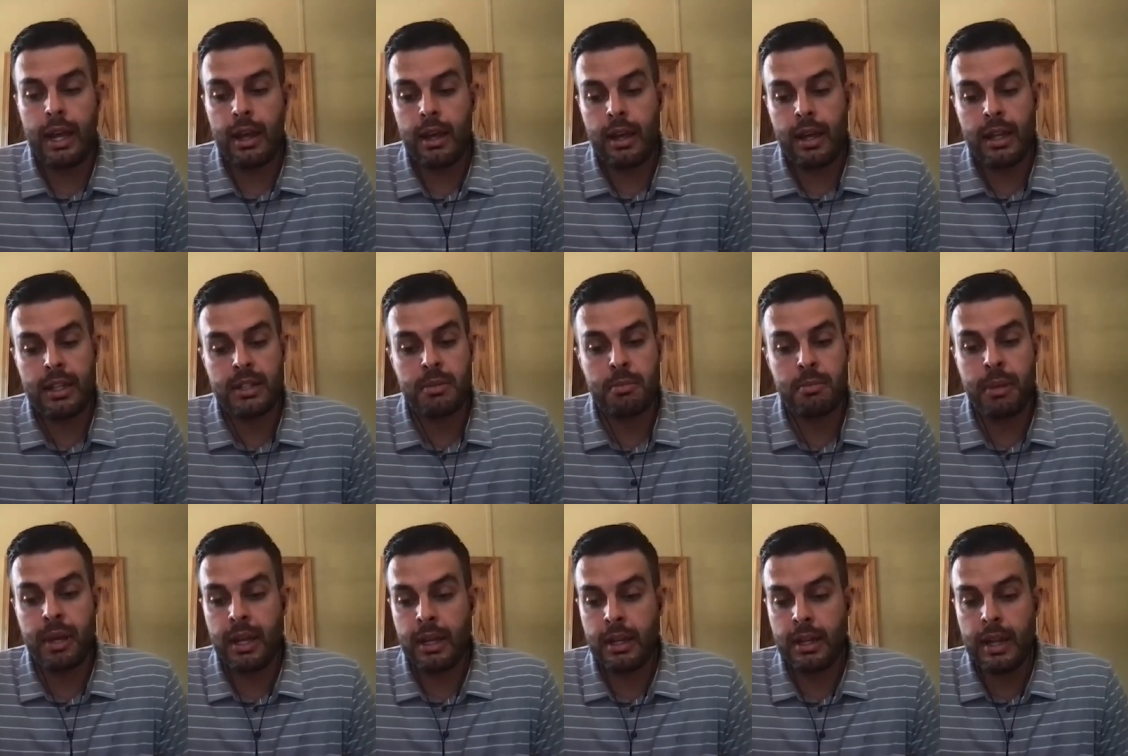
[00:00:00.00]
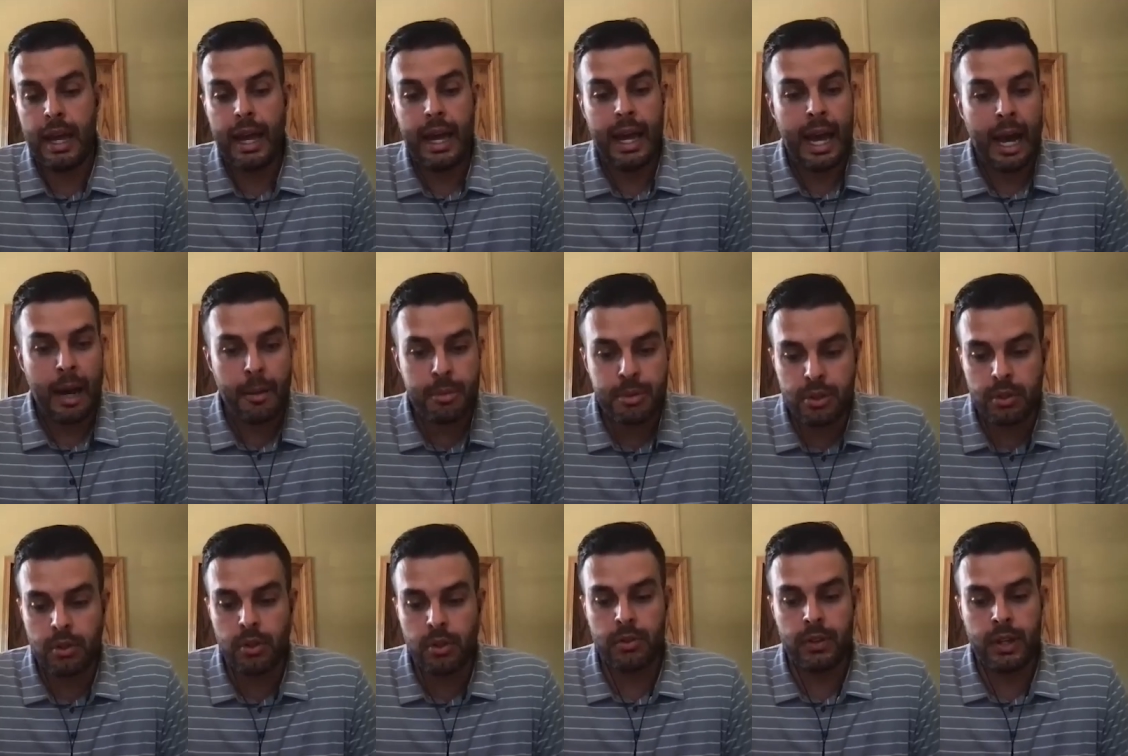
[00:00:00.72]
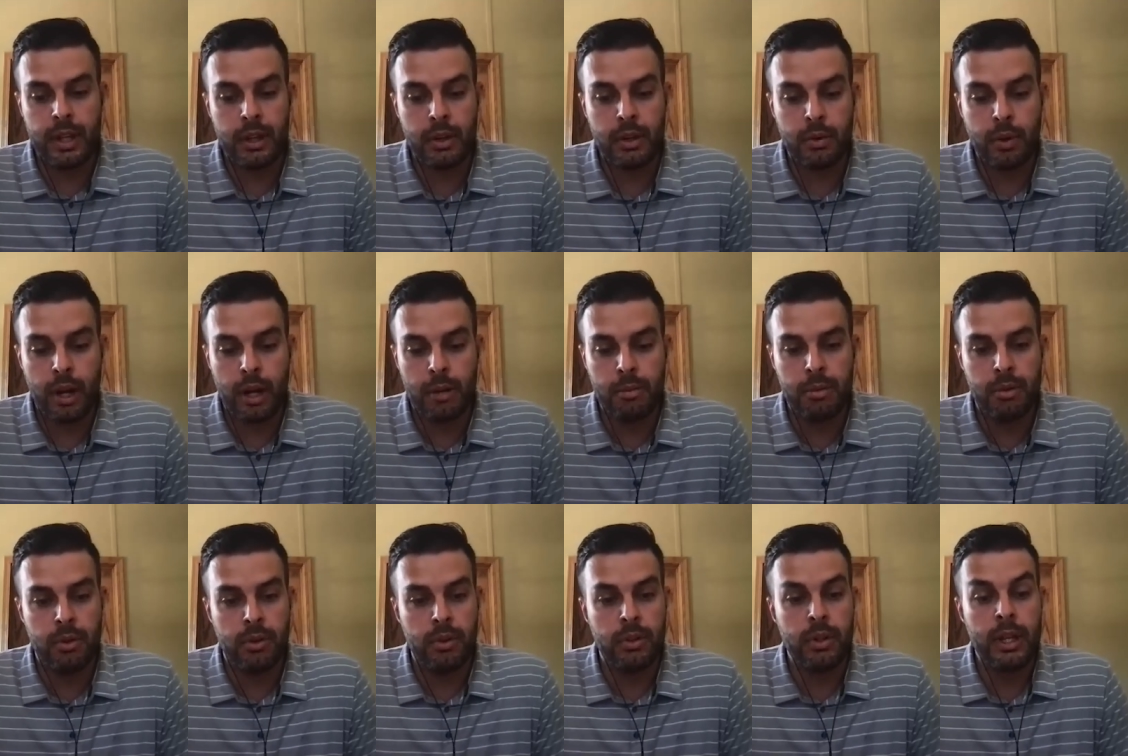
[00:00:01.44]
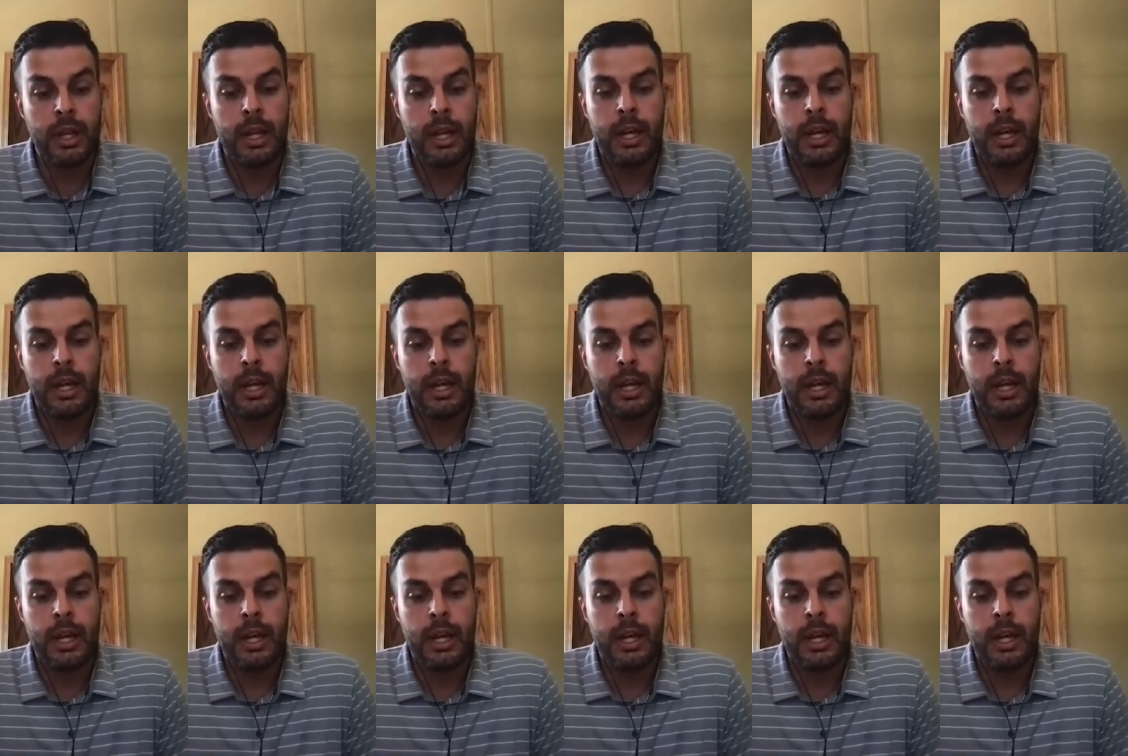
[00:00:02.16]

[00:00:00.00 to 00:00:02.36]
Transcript: It's been absolutely incredible.